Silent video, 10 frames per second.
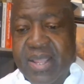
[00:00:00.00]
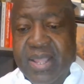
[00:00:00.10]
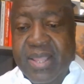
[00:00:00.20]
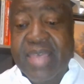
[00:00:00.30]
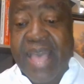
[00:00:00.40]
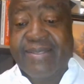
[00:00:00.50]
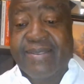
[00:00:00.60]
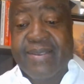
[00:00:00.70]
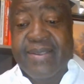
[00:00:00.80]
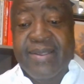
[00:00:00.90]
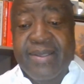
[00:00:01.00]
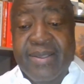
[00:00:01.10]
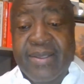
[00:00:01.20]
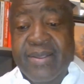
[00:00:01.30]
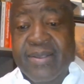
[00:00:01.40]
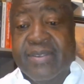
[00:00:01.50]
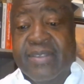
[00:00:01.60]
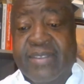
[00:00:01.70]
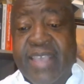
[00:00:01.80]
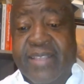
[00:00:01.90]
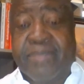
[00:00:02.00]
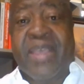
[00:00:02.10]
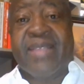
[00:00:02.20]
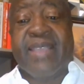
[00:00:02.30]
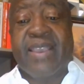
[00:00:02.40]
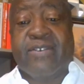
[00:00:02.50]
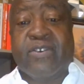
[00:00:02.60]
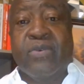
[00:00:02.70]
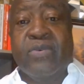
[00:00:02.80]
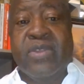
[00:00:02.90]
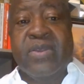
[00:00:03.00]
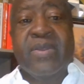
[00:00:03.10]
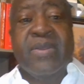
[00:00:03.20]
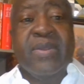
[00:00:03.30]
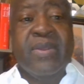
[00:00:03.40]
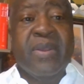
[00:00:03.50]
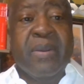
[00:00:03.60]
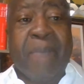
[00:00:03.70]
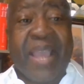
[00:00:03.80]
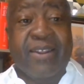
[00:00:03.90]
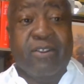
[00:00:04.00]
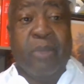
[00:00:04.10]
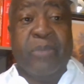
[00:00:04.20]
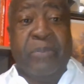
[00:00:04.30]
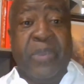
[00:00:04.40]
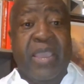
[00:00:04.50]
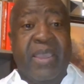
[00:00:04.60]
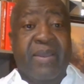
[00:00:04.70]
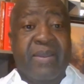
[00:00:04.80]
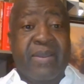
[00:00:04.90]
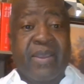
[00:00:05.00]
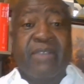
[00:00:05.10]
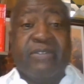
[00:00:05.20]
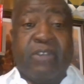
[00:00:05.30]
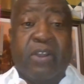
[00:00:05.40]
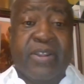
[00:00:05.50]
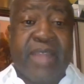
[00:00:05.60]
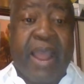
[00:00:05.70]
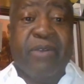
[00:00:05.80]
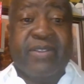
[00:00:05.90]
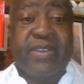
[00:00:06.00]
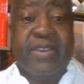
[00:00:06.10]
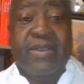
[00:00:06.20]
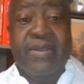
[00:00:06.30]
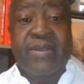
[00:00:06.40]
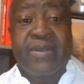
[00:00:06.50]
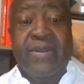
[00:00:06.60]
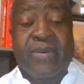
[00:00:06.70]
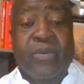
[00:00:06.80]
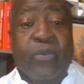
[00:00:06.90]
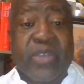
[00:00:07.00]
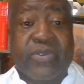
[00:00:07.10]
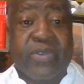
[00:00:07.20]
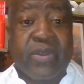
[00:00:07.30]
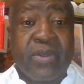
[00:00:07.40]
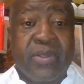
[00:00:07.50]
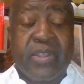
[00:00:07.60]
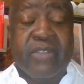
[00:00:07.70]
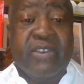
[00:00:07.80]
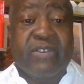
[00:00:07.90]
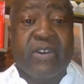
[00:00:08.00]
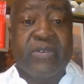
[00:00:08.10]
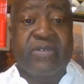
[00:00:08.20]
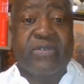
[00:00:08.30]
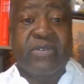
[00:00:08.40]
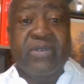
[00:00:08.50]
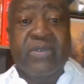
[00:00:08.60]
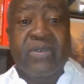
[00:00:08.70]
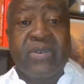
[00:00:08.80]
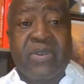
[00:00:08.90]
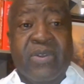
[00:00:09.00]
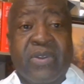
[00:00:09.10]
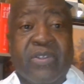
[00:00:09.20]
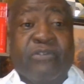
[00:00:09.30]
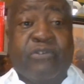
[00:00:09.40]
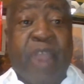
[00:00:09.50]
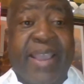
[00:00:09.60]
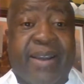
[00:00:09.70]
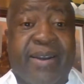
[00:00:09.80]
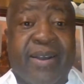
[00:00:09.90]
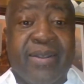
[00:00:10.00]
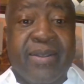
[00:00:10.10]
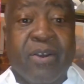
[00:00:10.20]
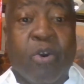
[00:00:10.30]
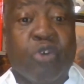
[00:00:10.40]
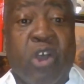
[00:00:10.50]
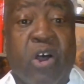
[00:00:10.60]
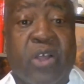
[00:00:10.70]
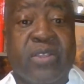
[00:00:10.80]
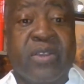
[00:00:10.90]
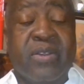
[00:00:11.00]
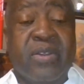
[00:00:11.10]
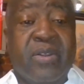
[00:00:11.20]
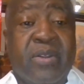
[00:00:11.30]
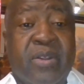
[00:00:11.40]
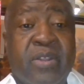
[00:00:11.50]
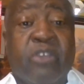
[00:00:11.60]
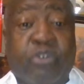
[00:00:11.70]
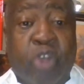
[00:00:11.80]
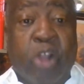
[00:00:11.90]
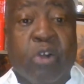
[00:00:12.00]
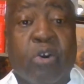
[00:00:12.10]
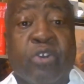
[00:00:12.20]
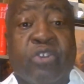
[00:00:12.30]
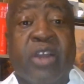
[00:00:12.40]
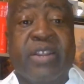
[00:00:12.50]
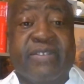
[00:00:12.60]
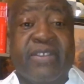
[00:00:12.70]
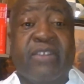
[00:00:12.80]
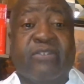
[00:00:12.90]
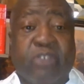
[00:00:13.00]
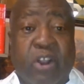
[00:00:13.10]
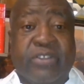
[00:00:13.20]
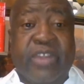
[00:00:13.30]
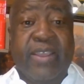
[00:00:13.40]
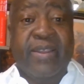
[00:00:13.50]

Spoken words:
That is the statement issued by the WPA in solidarity with the teachers. The strike goes on. The struggle goes on. It's in its third day.